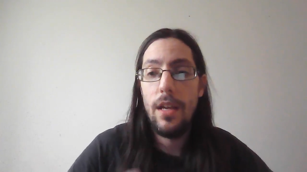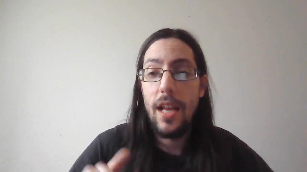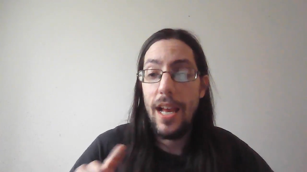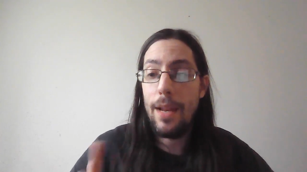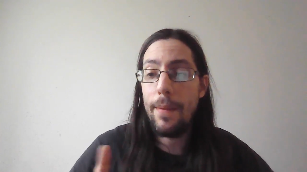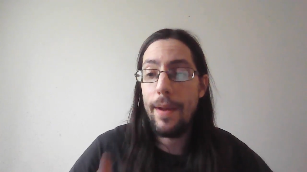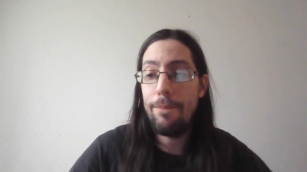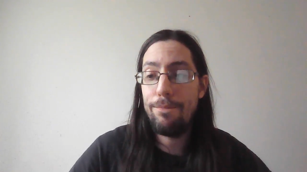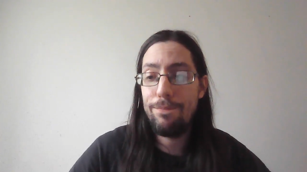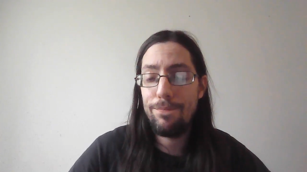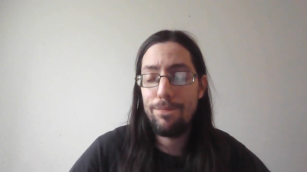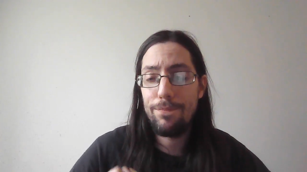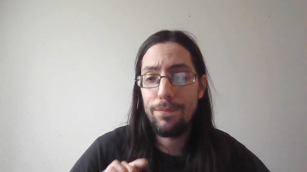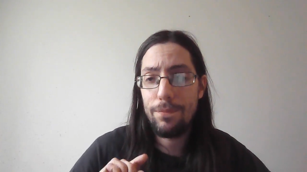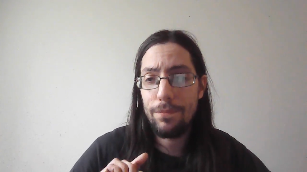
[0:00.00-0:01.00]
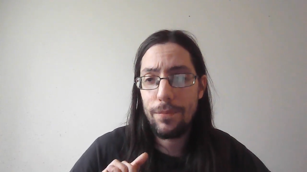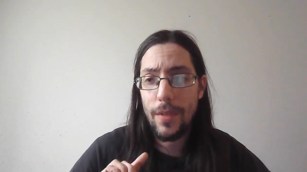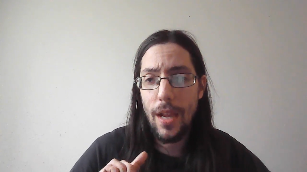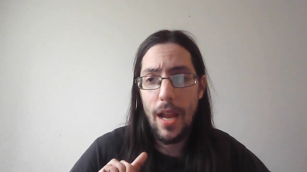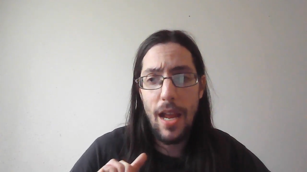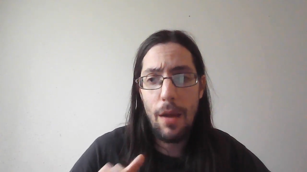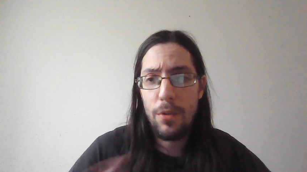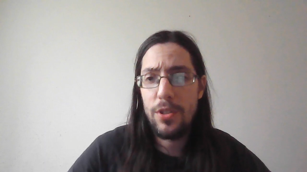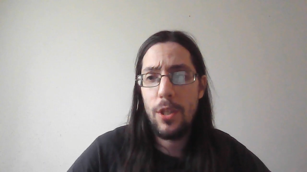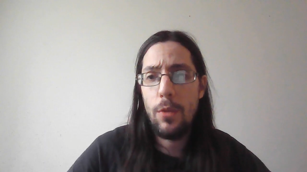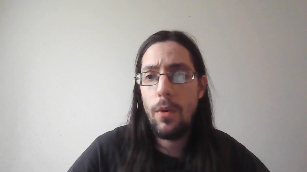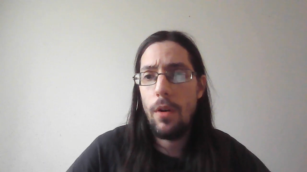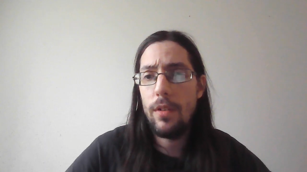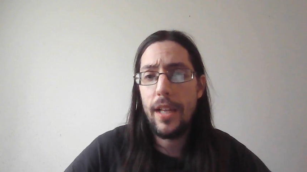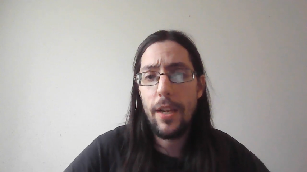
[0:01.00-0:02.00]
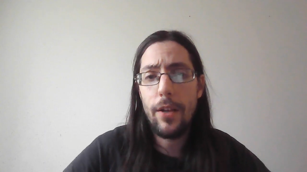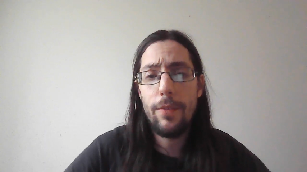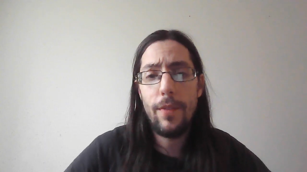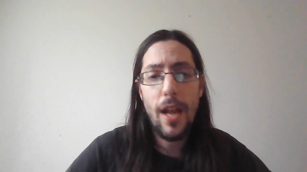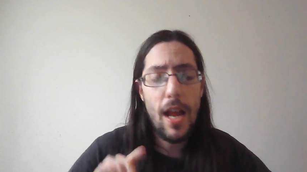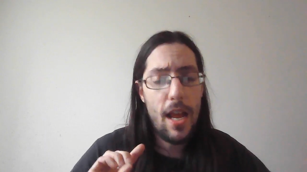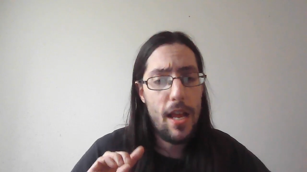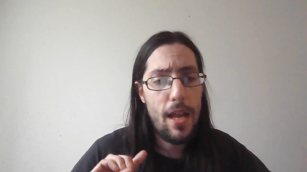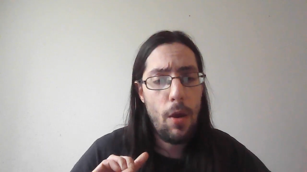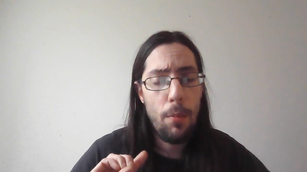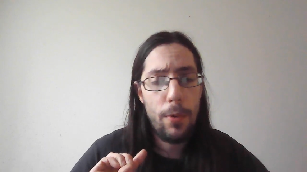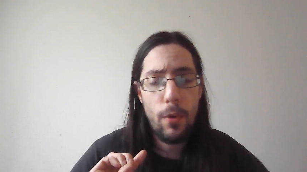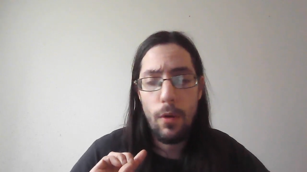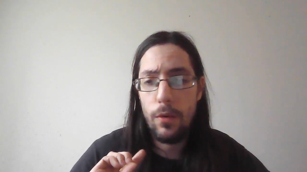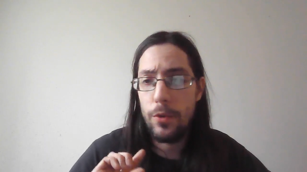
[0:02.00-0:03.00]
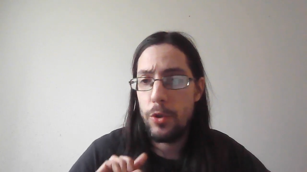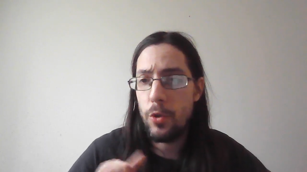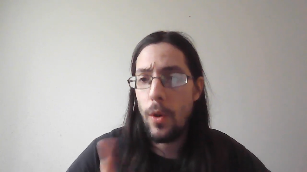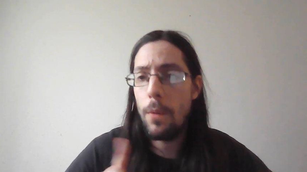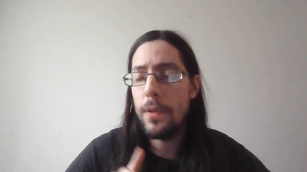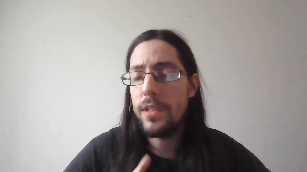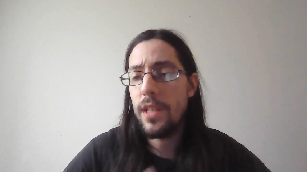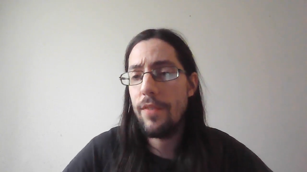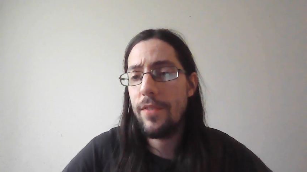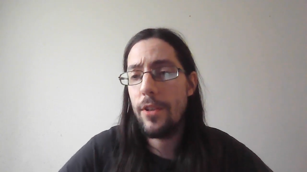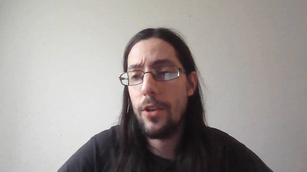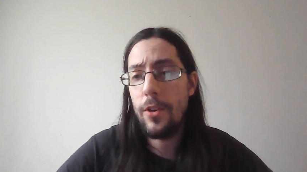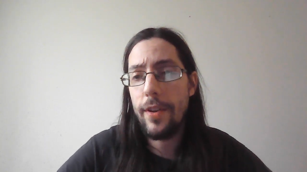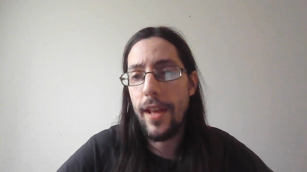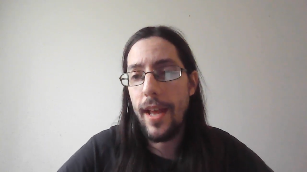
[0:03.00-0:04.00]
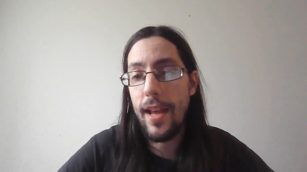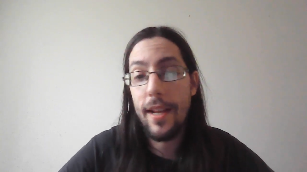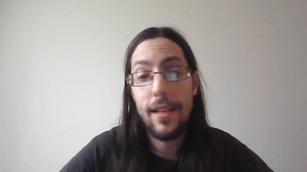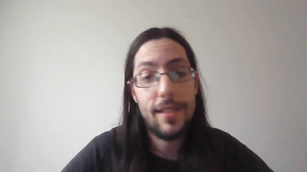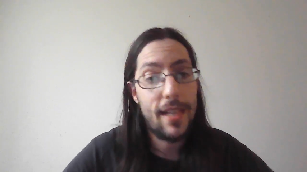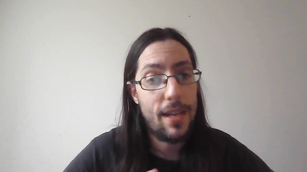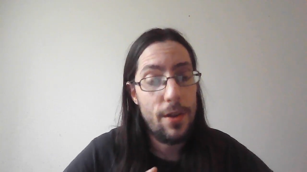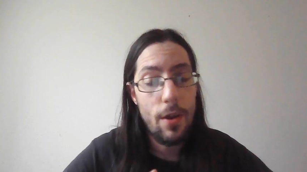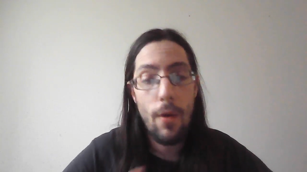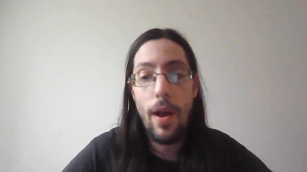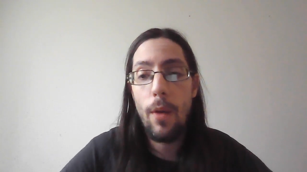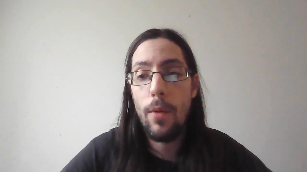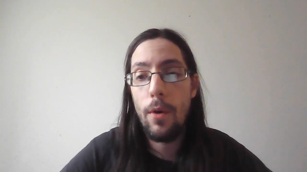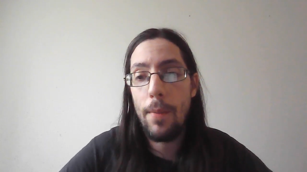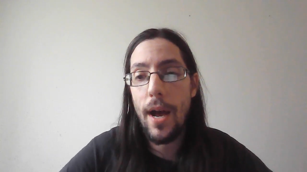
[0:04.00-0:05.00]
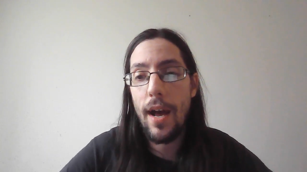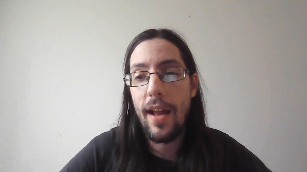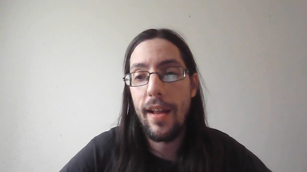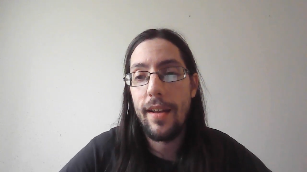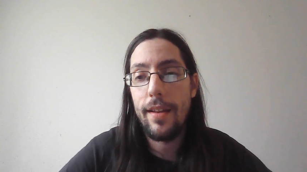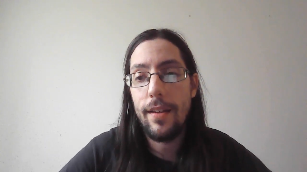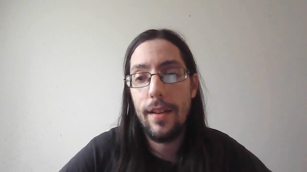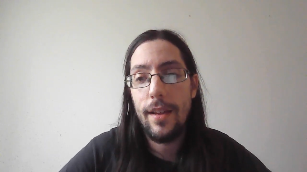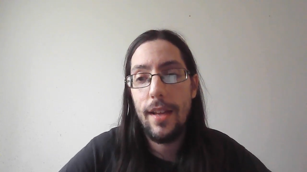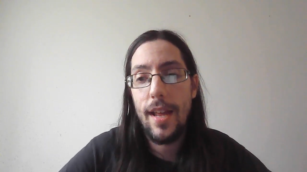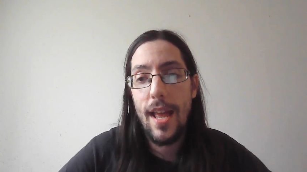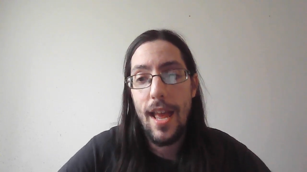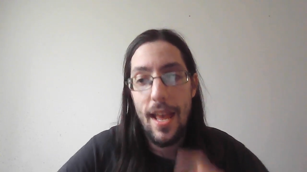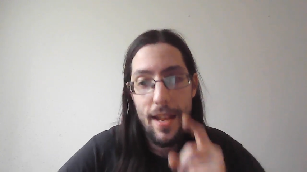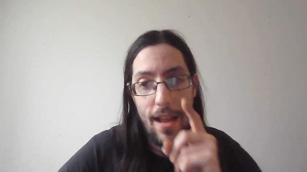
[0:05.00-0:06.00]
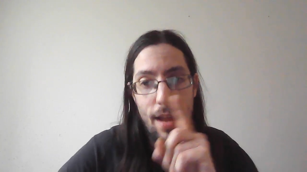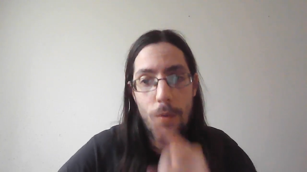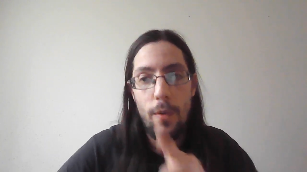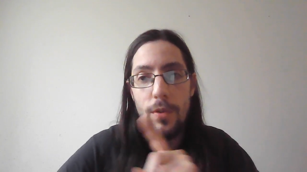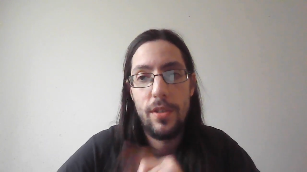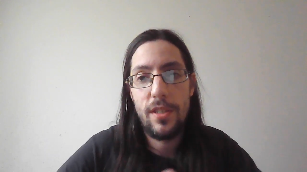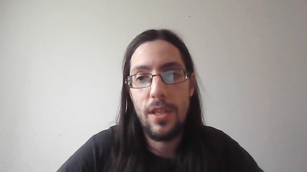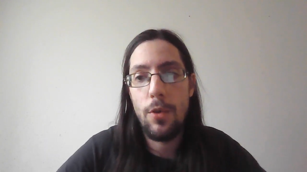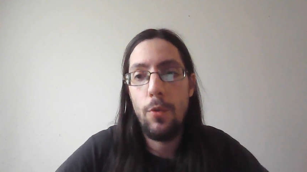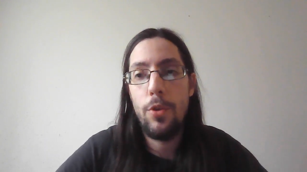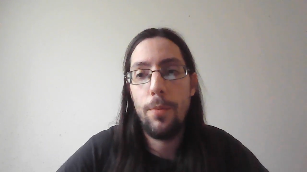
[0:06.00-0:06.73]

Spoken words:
Anyway, I will see you all later. I hope you all enjoy what's left of your day, because I know I will mine, and I will see you